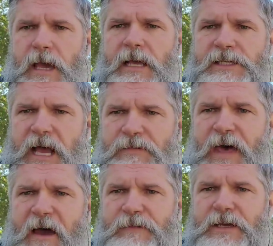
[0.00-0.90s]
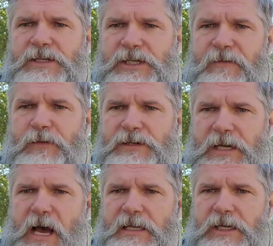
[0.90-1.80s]
and South Africans suffer as a
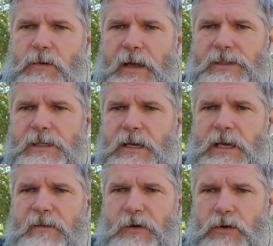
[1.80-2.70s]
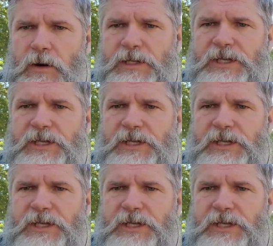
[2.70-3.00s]
consequence. If you're going to